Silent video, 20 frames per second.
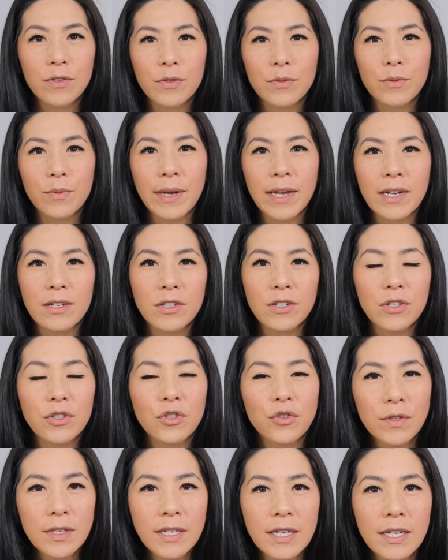way to
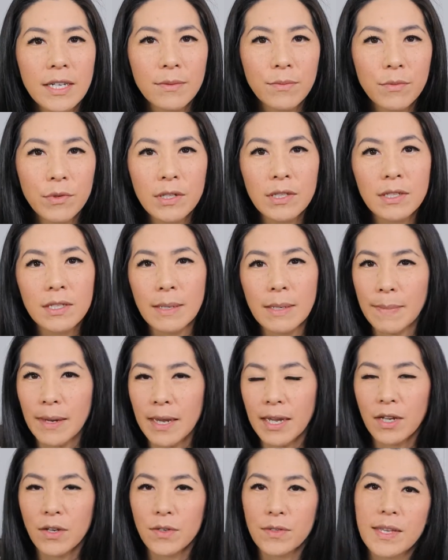treat him when
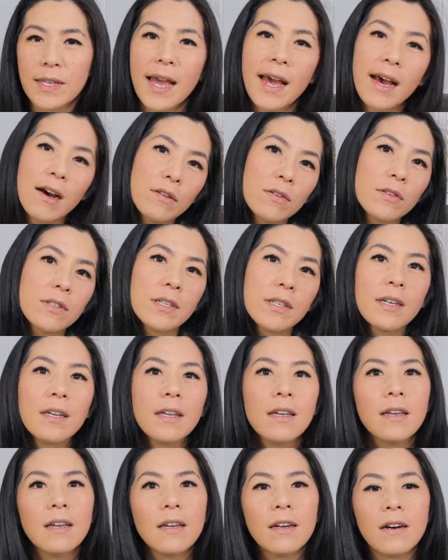somebody goes out
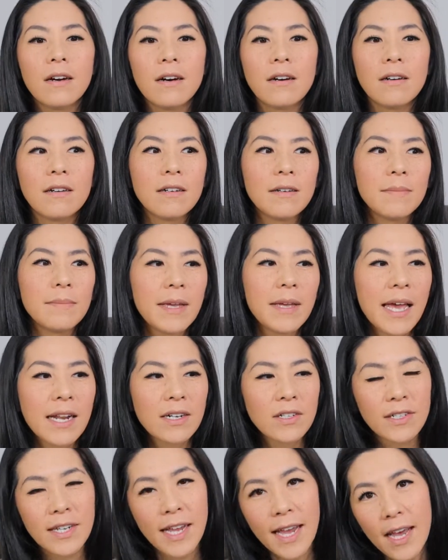
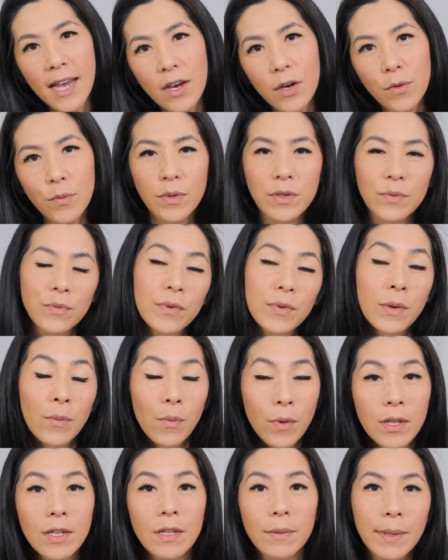of town. When
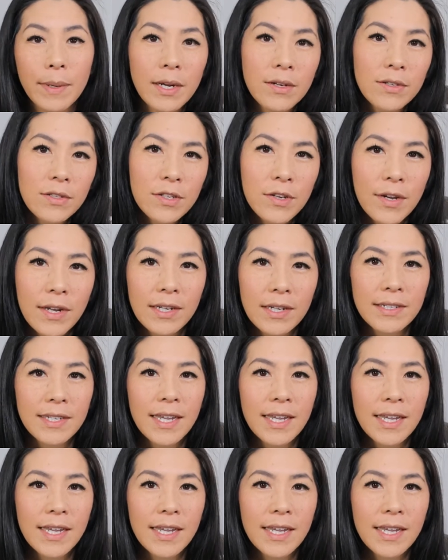one of the parents go out of